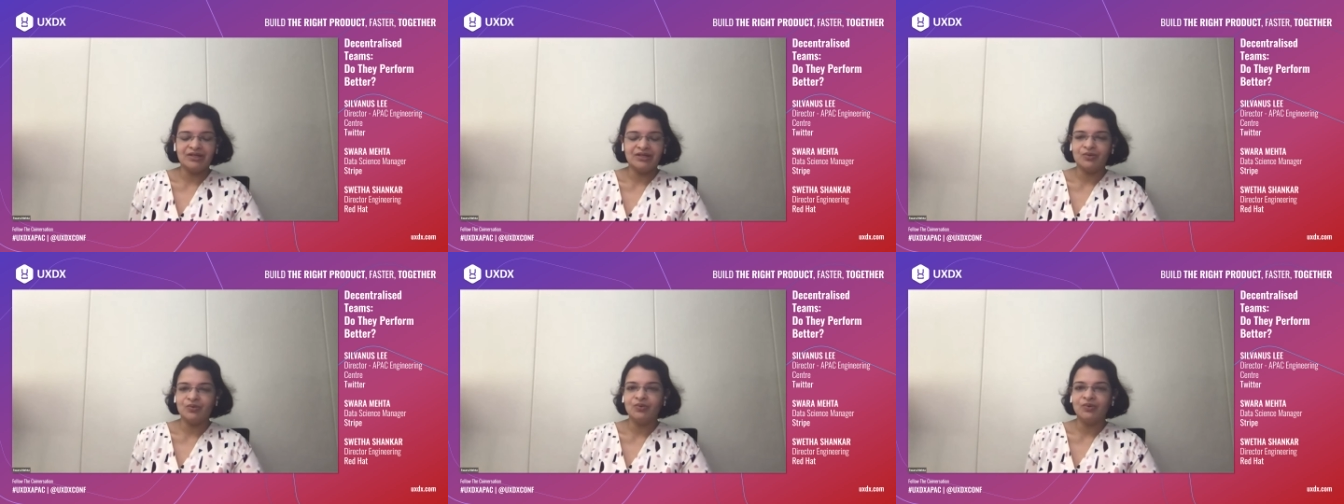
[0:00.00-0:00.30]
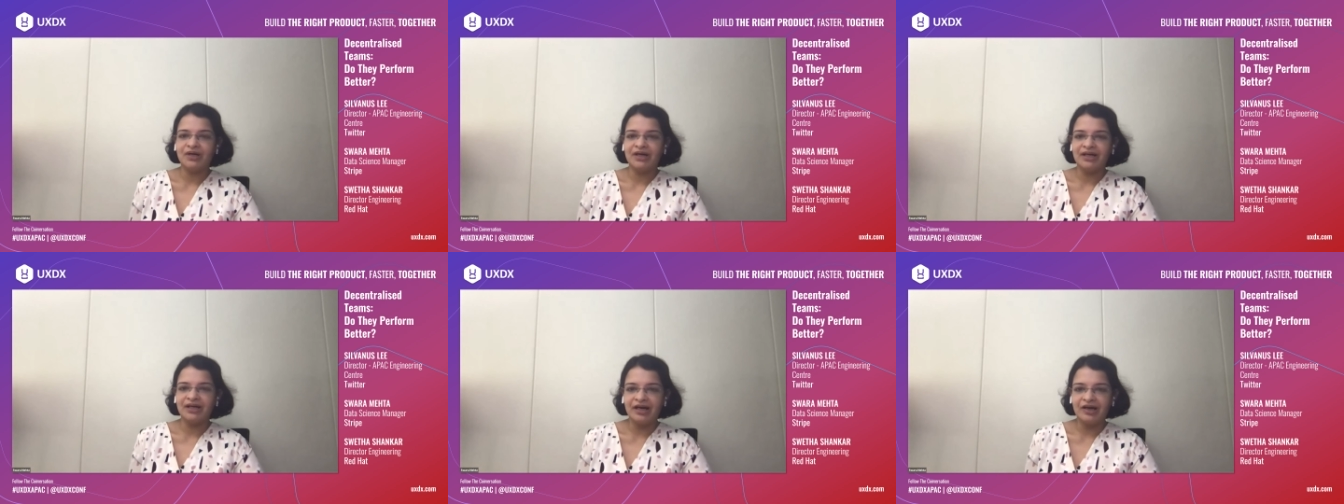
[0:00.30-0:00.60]
we
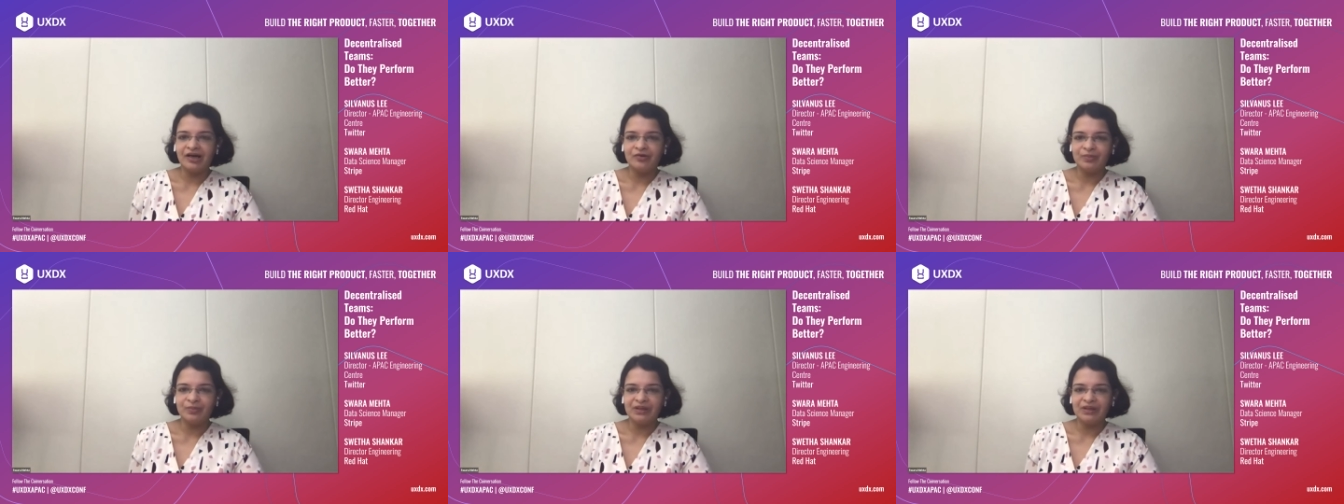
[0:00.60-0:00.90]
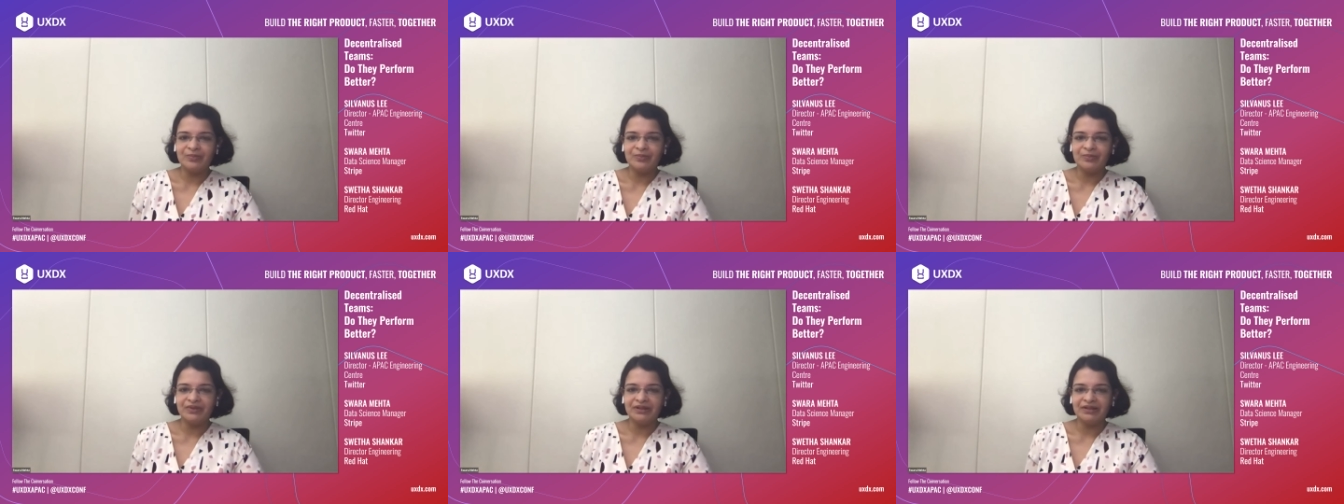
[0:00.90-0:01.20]
do
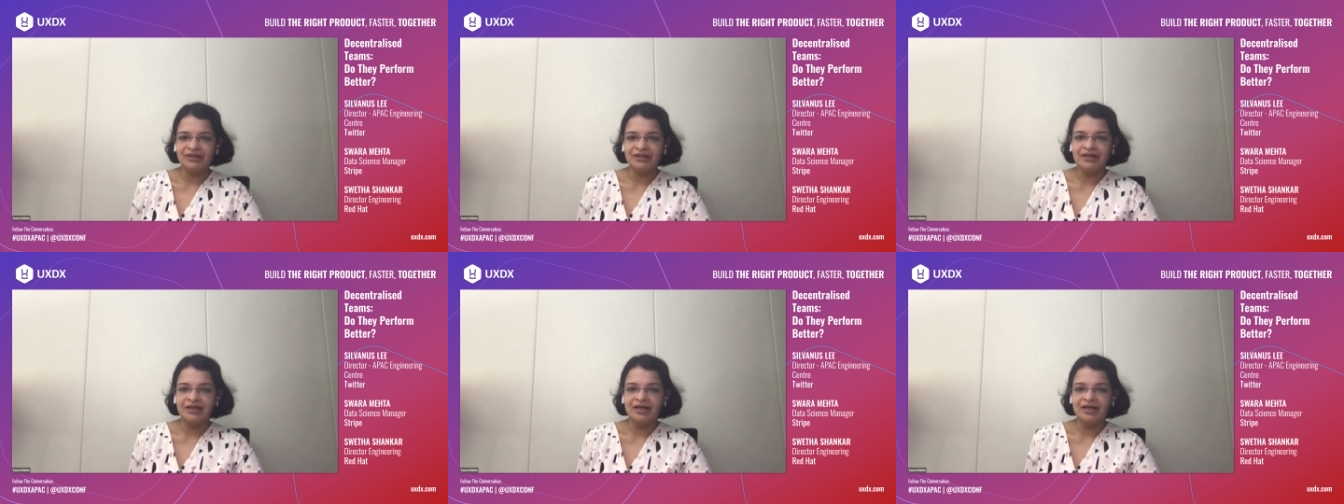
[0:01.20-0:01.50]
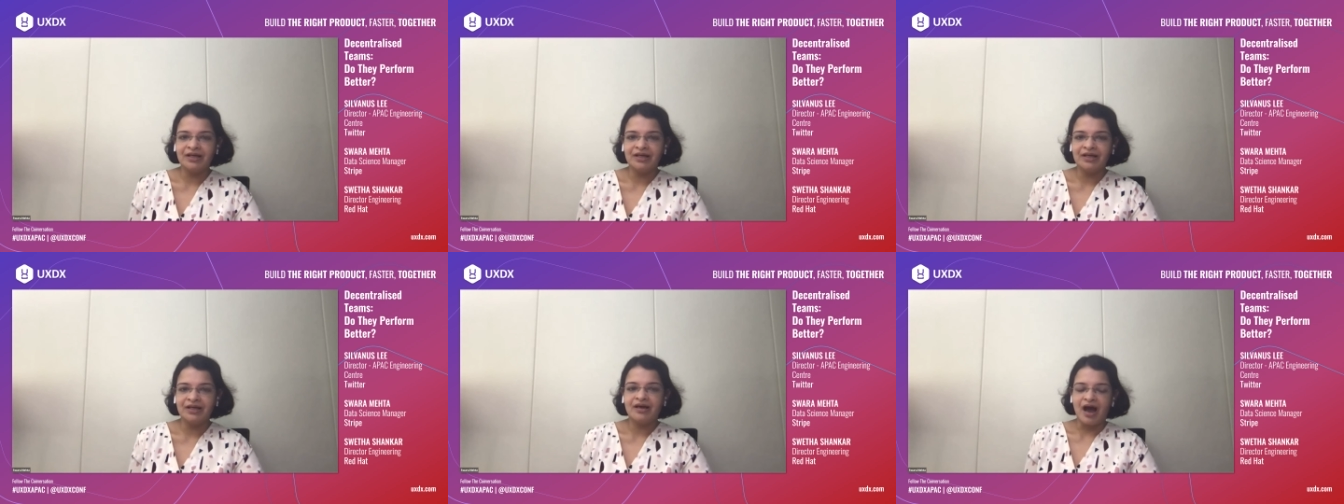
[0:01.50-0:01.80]
allow
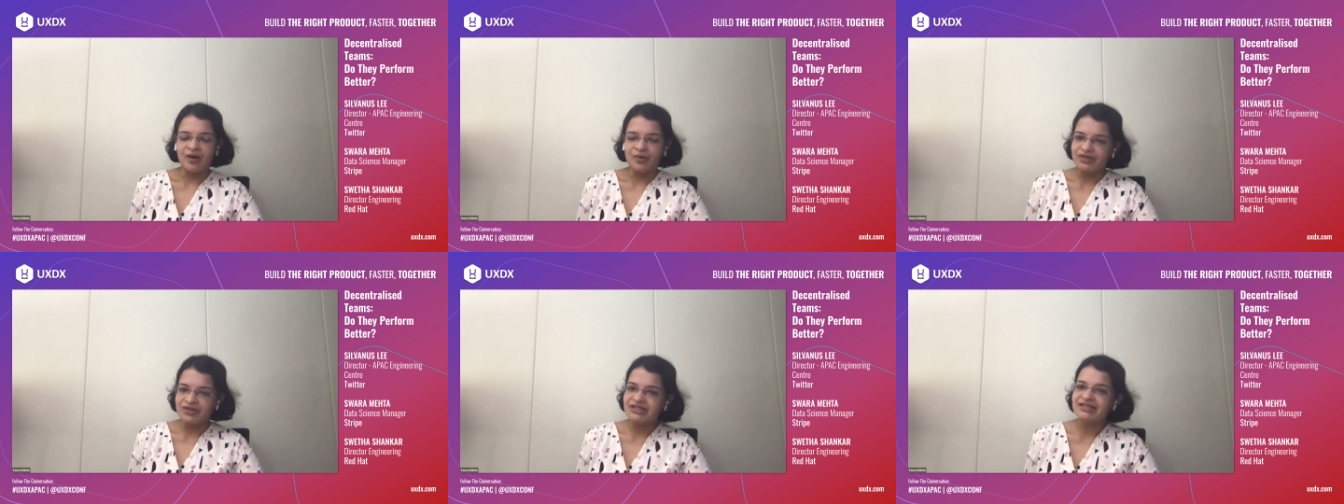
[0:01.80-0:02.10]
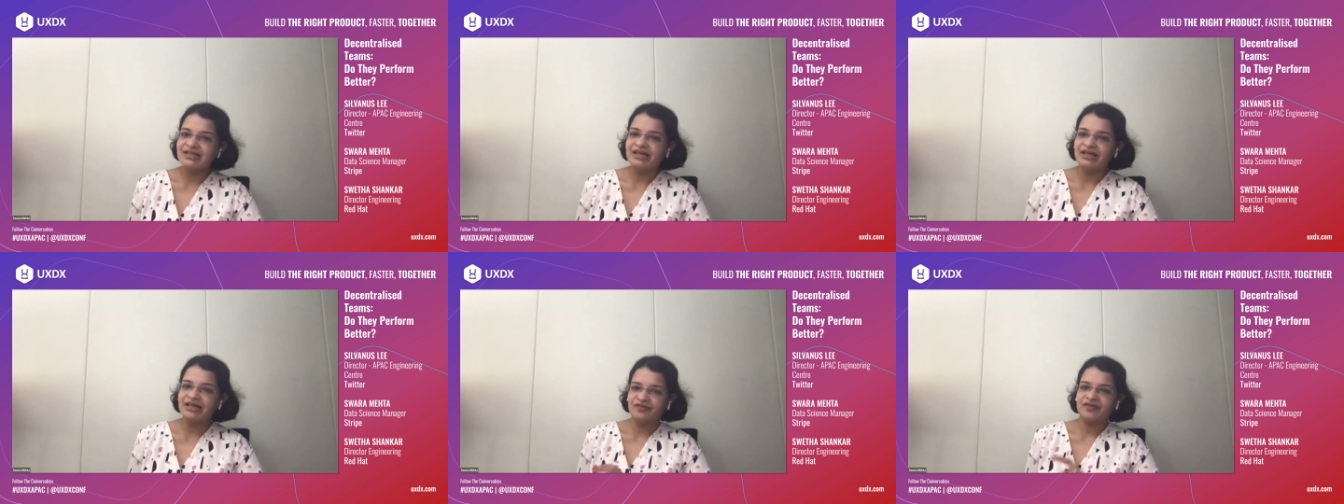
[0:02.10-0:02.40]
people
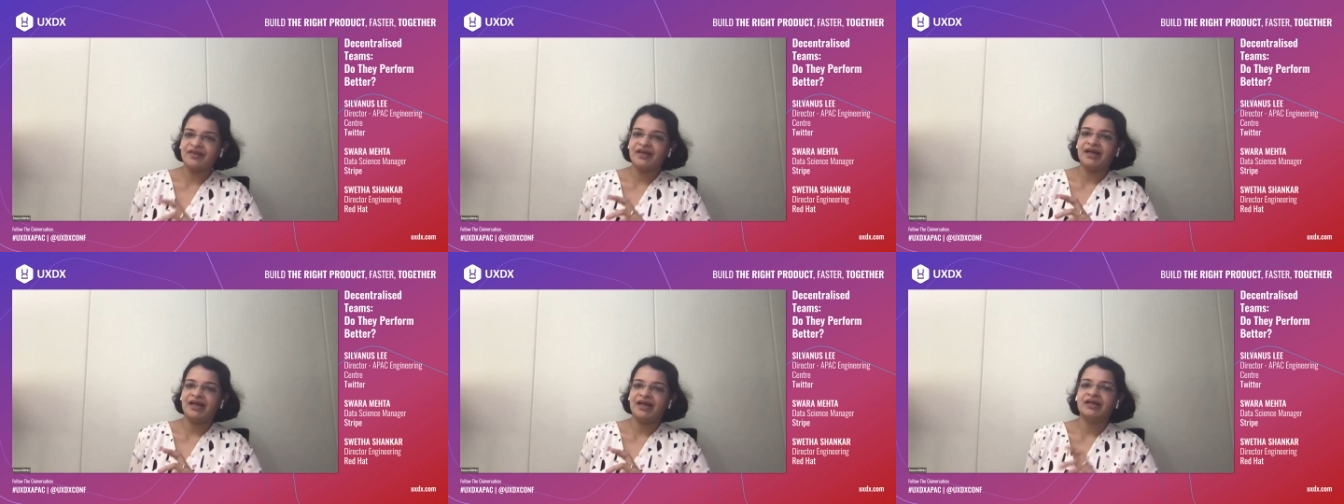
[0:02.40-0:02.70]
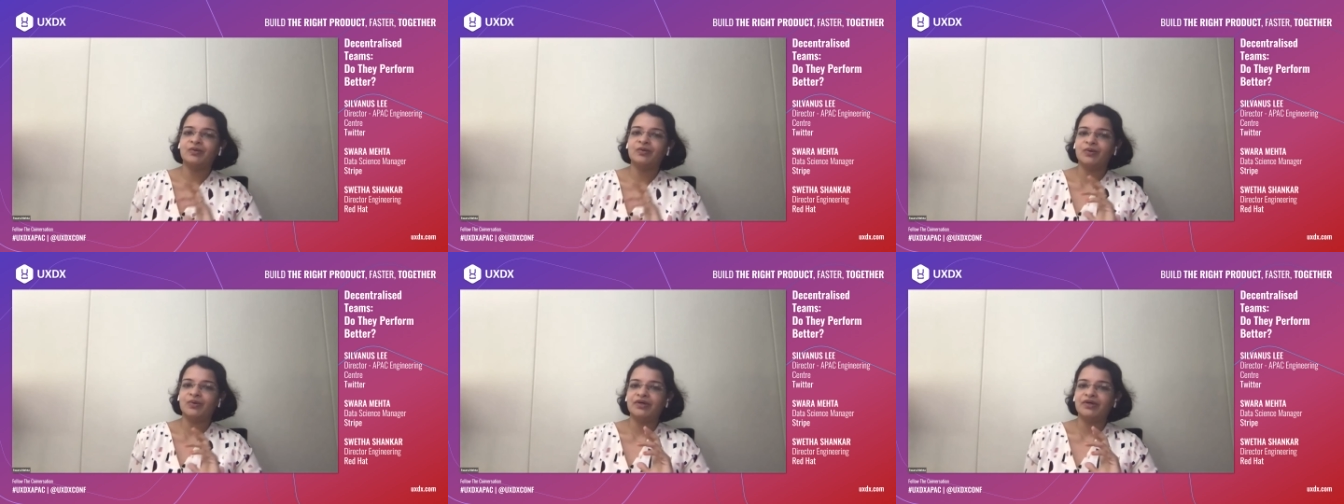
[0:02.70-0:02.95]
outside of the